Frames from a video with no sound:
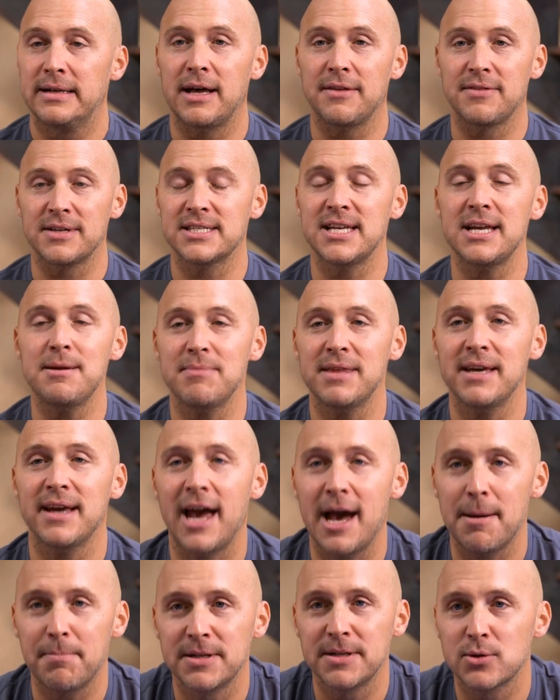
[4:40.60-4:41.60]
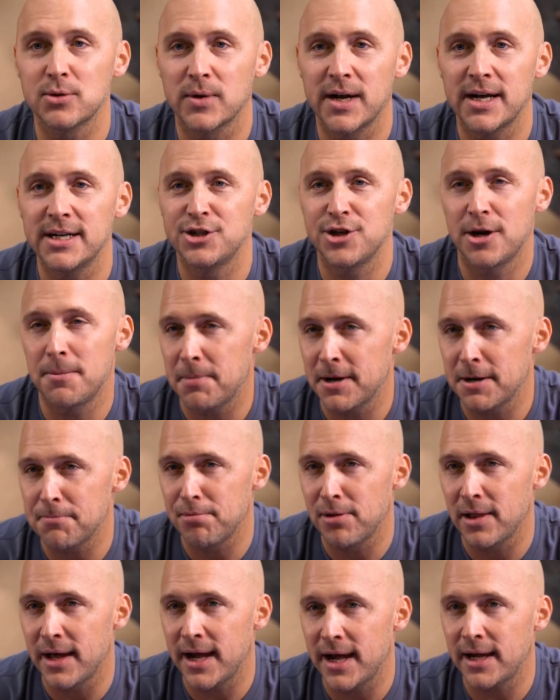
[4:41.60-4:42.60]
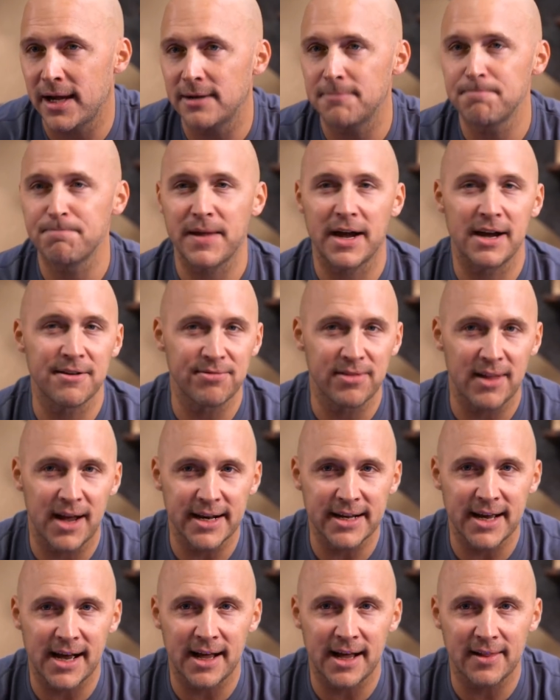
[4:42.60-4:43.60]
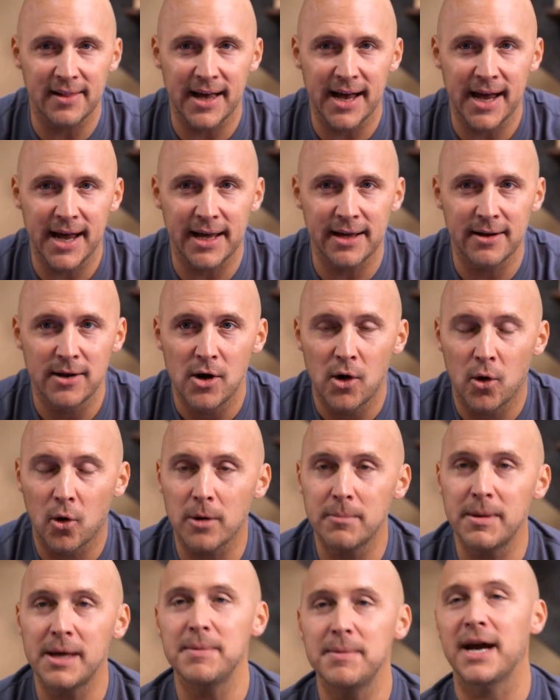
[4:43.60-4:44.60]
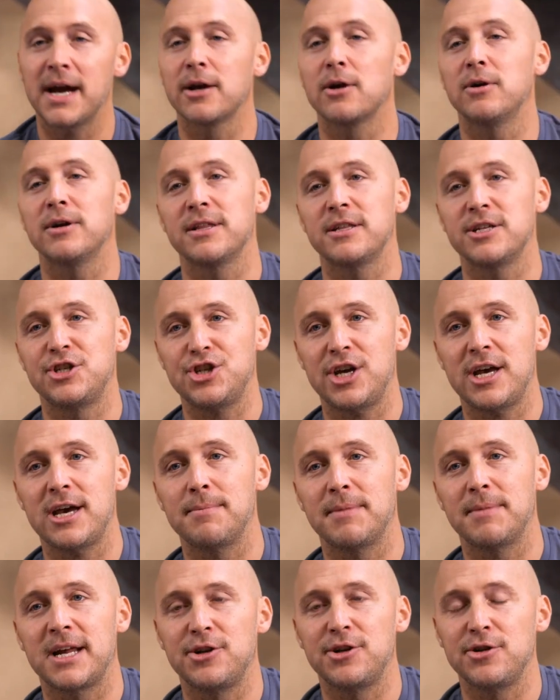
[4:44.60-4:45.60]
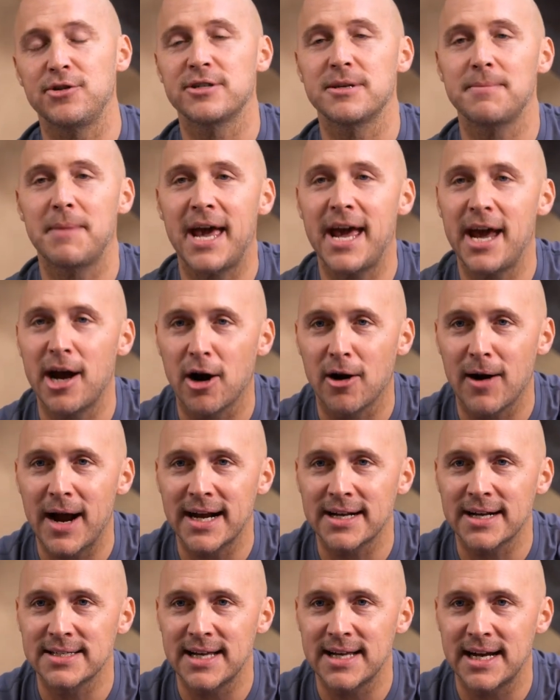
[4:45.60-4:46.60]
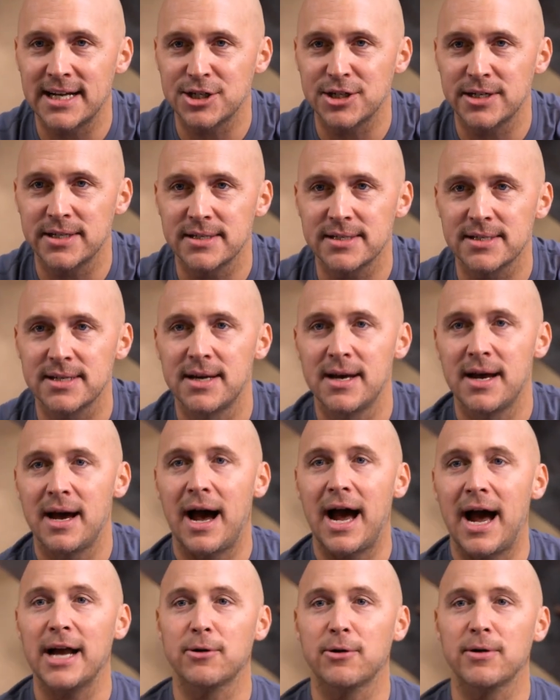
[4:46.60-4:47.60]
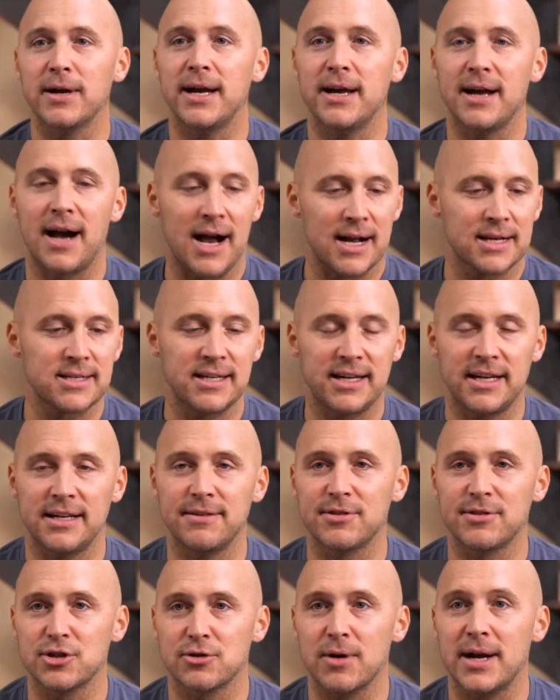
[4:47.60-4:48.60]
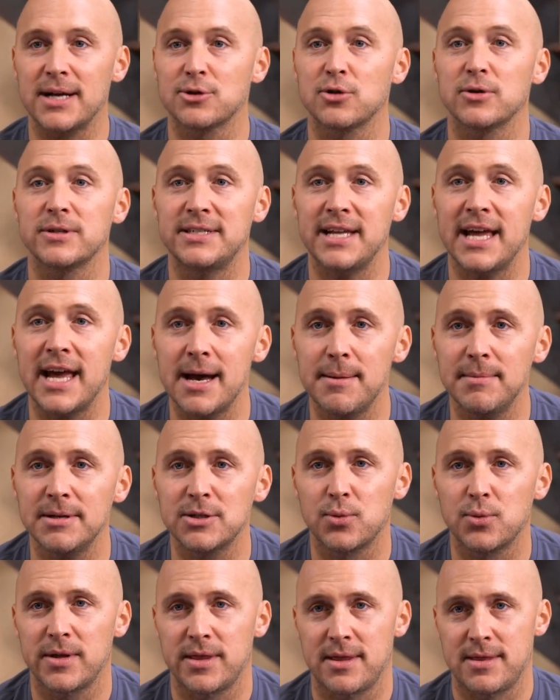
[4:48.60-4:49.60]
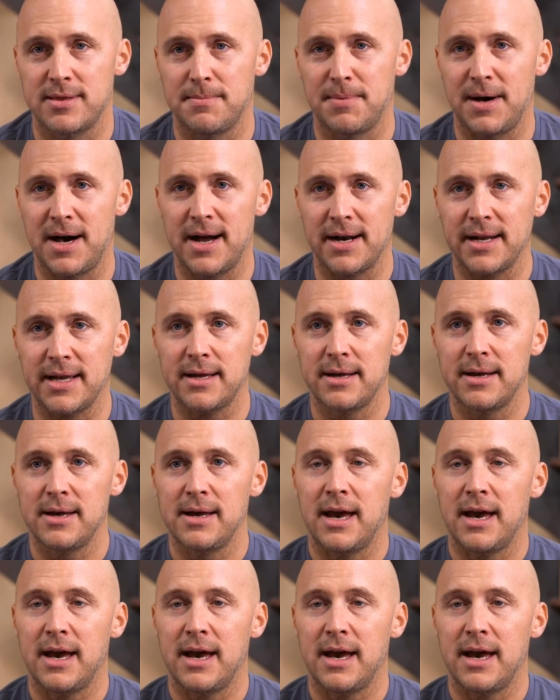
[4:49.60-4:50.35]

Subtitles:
Now, the same thing happens when I jump on a plane, I fly to LA, or maybe I go to the gym and I do some ARX sessions. I create oxidative stress or damage within the body,